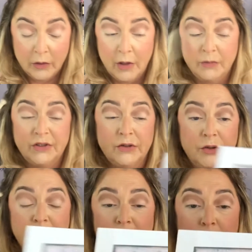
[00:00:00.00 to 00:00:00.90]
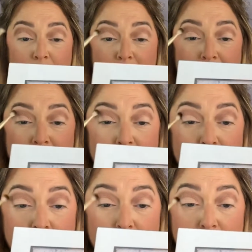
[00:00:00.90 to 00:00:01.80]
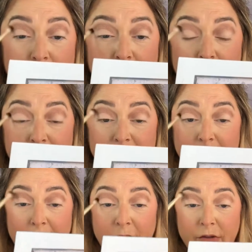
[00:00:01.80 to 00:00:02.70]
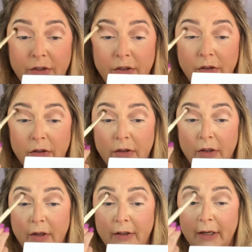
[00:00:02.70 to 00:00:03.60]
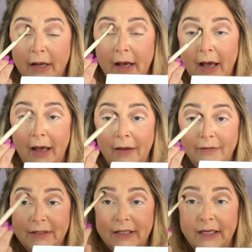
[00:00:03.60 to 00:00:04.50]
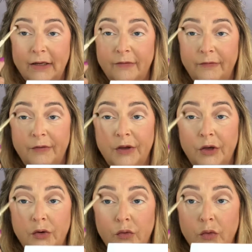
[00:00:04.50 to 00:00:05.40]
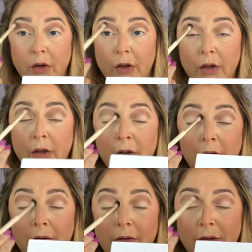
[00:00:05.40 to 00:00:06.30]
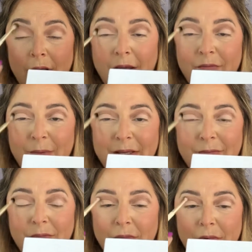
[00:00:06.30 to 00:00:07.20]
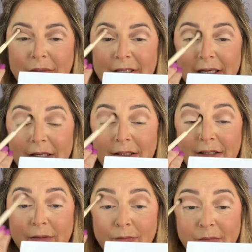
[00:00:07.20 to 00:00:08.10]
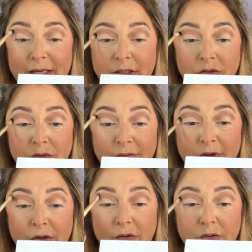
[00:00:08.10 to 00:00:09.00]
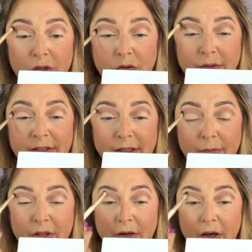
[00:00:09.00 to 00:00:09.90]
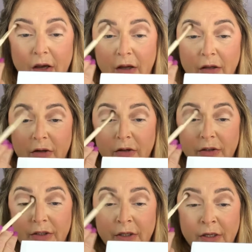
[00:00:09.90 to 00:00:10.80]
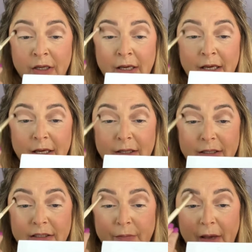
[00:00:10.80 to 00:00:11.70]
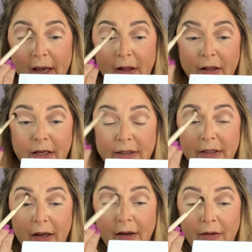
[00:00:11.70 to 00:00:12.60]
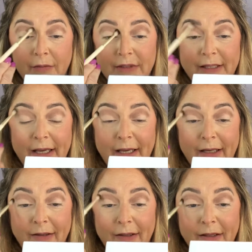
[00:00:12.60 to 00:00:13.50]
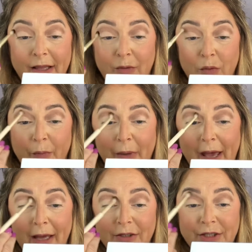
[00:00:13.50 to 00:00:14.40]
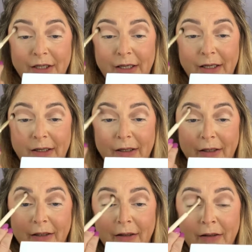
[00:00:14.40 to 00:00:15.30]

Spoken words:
I'm just going to go in and blend this out. Now, I have seen a few, I've been seeing some mixed reviews on some of the colors in this palette, saying that they were patchy, and